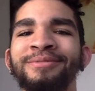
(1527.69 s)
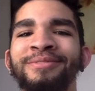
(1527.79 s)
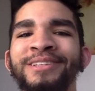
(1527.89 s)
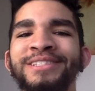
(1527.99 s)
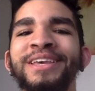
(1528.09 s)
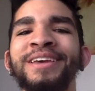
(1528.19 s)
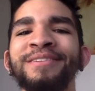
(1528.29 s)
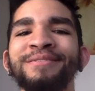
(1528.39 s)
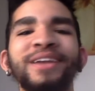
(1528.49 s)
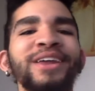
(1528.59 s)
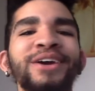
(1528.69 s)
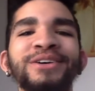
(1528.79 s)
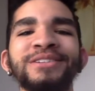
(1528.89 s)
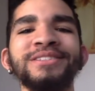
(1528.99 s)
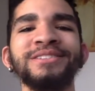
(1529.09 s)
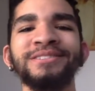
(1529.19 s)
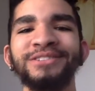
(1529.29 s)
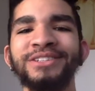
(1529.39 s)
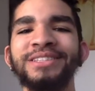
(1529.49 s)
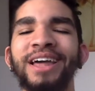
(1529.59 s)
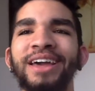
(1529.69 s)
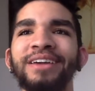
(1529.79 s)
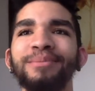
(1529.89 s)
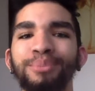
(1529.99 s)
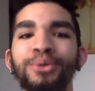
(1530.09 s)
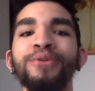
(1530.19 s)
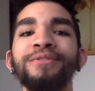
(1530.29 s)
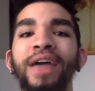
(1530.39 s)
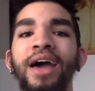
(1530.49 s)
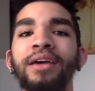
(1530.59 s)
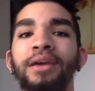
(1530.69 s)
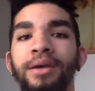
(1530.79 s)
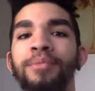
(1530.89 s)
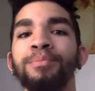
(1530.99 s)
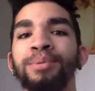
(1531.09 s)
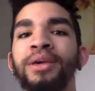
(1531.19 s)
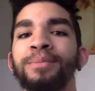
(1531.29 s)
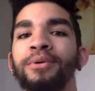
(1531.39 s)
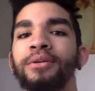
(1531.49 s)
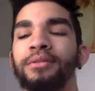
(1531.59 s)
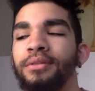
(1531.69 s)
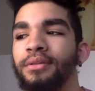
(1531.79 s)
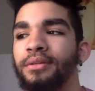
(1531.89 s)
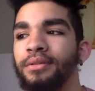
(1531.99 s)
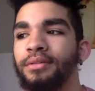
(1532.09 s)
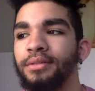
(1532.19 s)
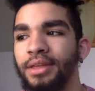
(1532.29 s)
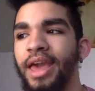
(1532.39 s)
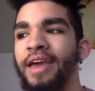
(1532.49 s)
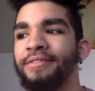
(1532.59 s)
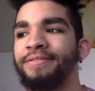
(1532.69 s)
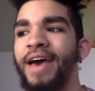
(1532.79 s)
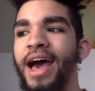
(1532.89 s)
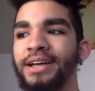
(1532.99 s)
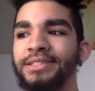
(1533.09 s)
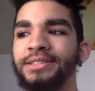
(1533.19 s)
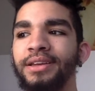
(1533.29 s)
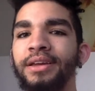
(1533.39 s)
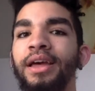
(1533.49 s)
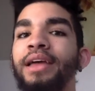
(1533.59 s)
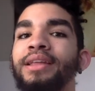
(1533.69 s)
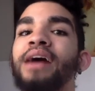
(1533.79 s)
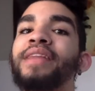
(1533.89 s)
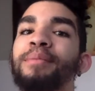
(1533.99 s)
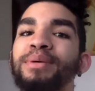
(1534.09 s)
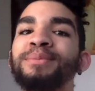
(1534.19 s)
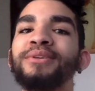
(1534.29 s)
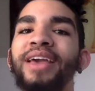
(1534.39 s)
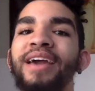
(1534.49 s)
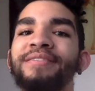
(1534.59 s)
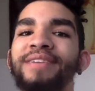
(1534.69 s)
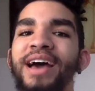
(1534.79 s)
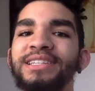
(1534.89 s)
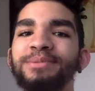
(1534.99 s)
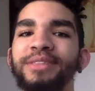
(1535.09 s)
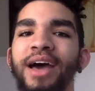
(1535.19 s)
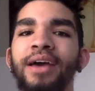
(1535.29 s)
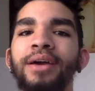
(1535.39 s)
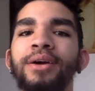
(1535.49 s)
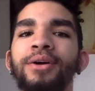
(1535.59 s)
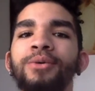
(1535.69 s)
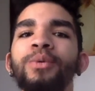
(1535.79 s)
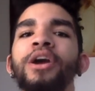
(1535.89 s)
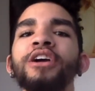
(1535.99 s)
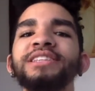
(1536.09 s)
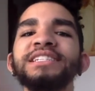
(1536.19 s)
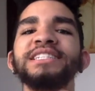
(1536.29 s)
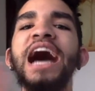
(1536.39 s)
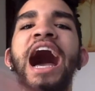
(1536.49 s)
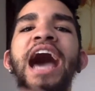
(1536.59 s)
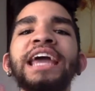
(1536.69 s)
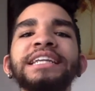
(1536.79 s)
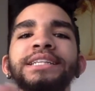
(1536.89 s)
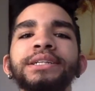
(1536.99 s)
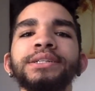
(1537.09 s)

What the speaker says: Seeing videos just like proof that people can fast. And not that people can fast, but that we are designed.